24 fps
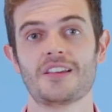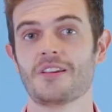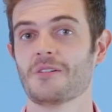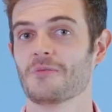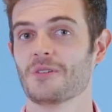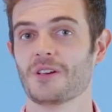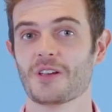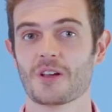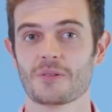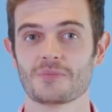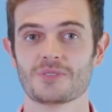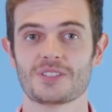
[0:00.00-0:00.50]

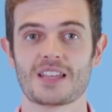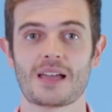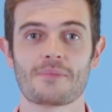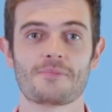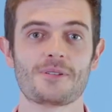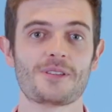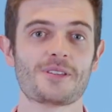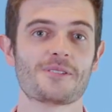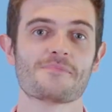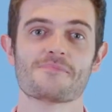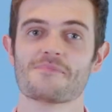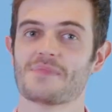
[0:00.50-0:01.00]
We hope
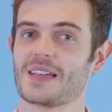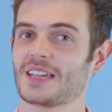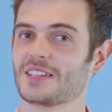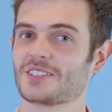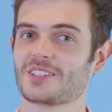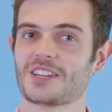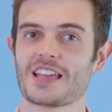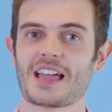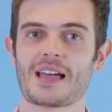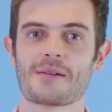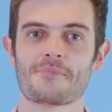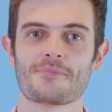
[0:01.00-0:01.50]
Zapier makes
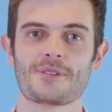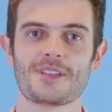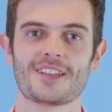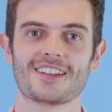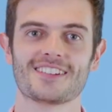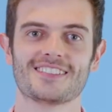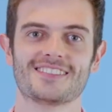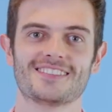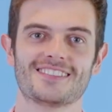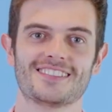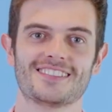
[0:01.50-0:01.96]
you happier.